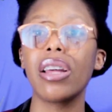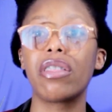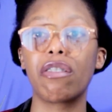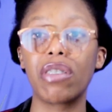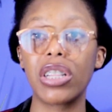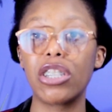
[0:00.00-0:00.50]

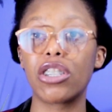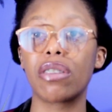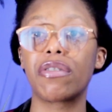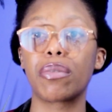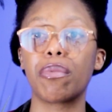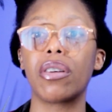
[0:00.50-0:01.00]
The Religion
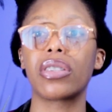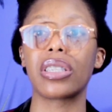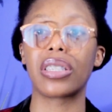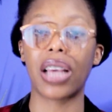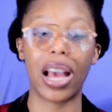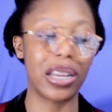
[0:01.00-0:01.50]
of Small
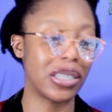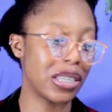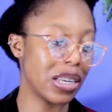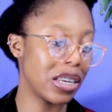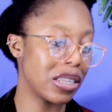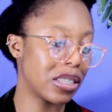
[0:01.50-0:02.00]

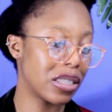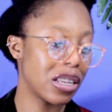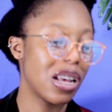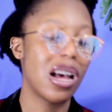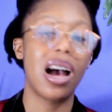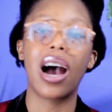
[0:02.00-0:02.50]
Societies.
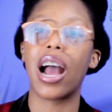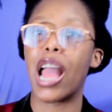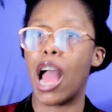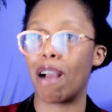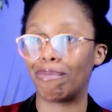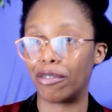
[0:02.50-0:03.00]
I
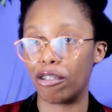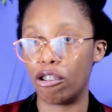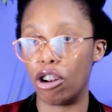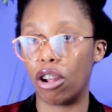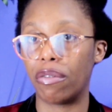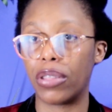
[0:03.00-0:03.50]

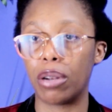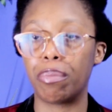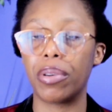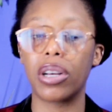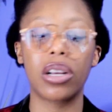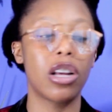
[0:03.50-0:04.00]
absolutely love that
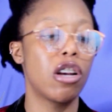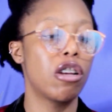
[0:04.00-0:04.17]
book.